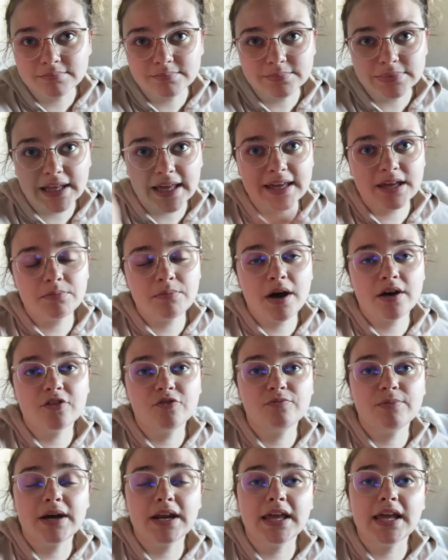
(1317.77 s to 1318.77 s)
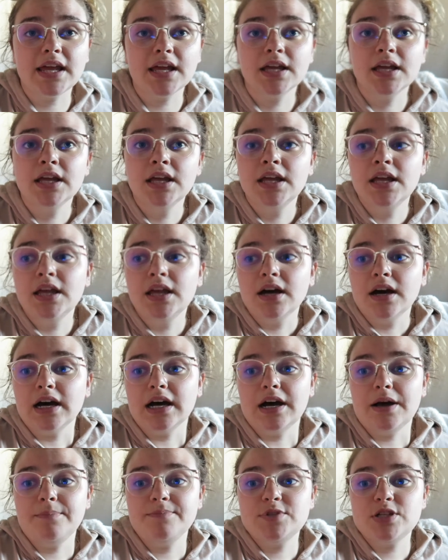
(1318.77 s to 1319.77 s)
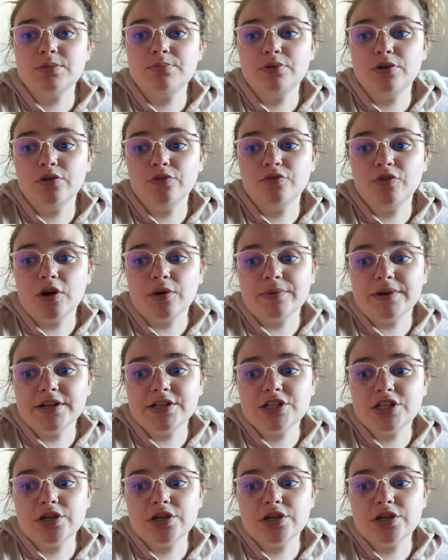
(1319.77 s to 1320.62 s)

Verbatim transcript: blank amount of money to put forward